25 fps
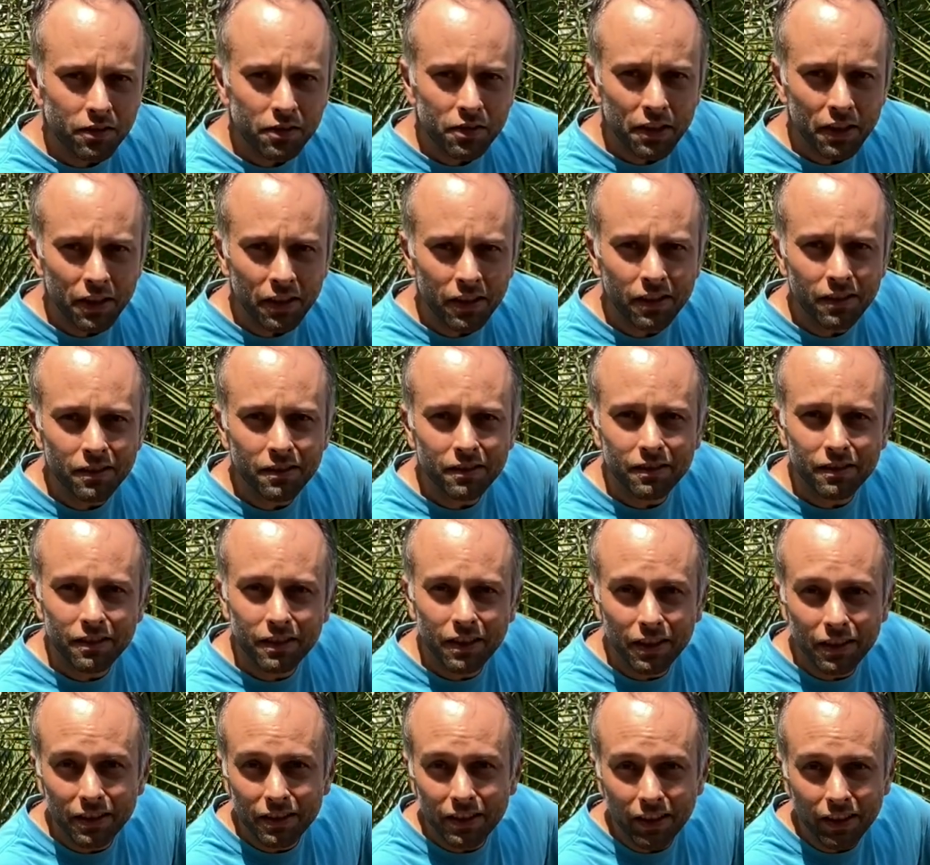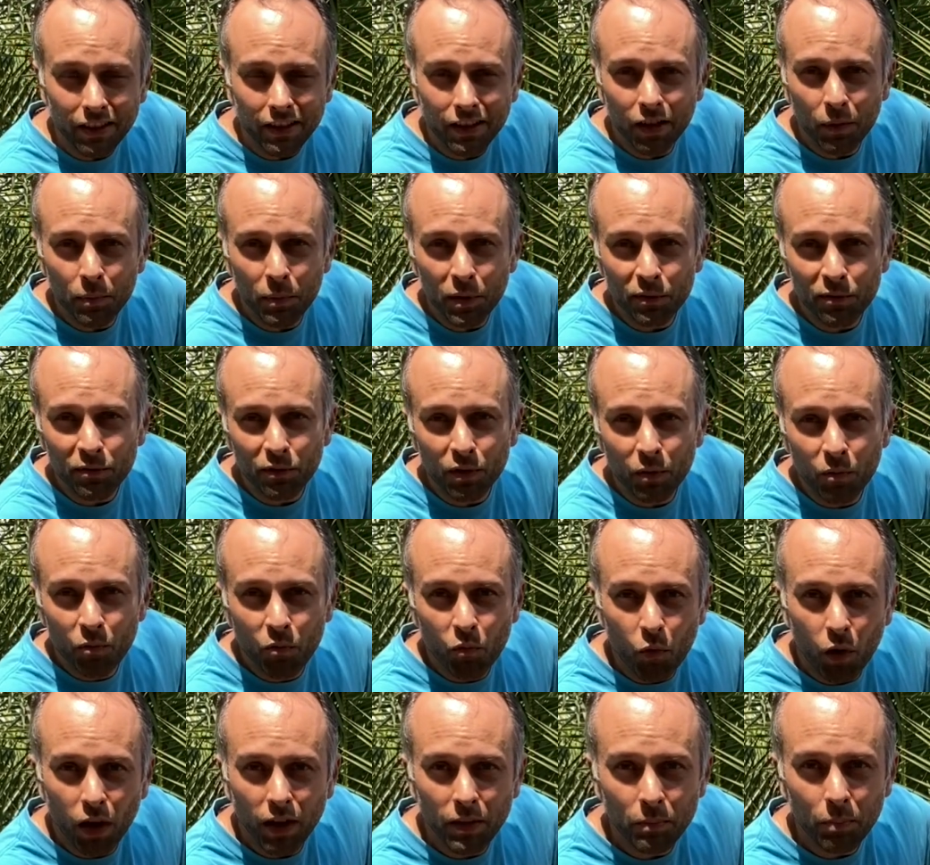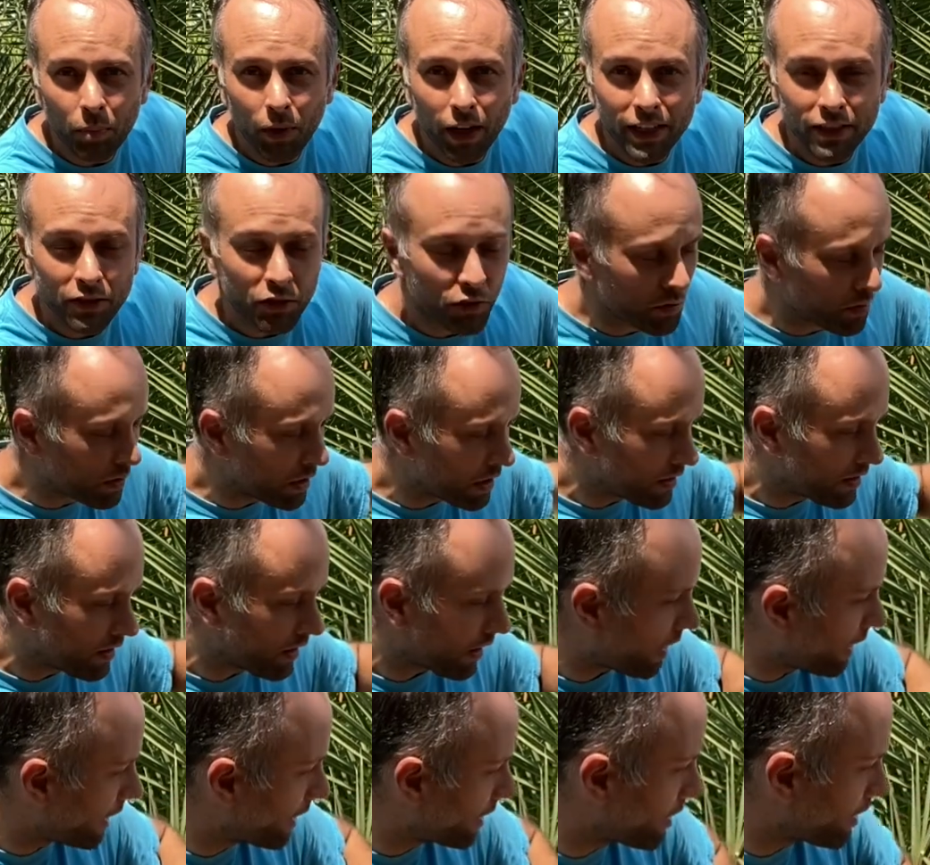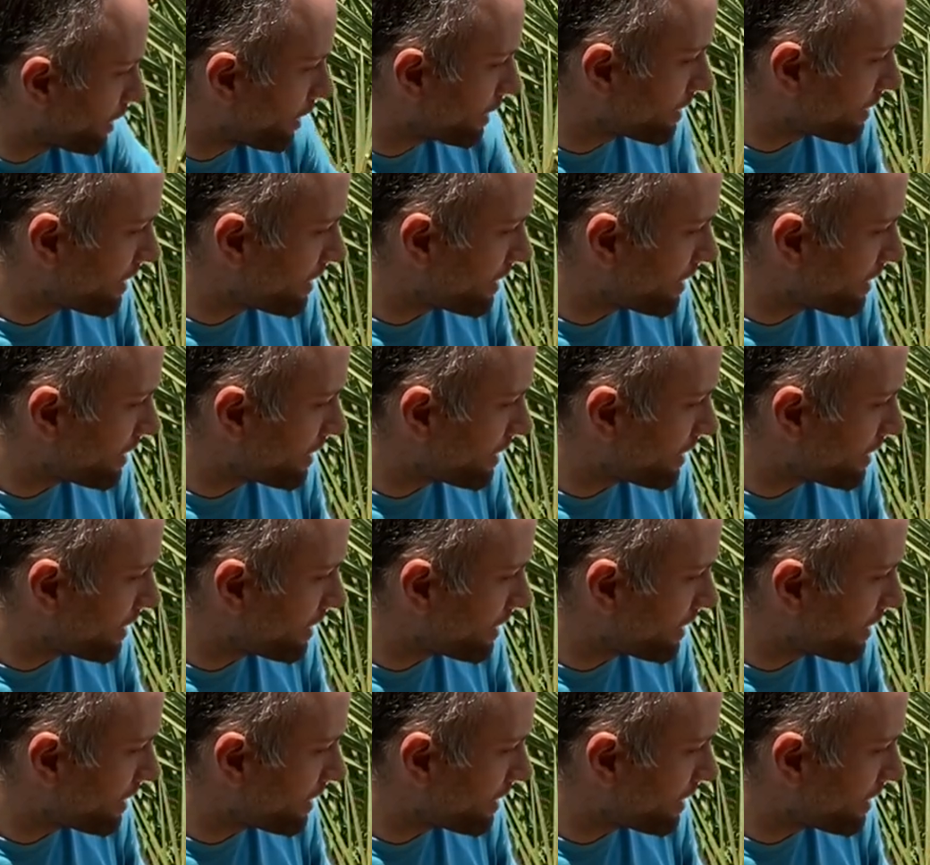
here, they're coming from one pine tree that I cut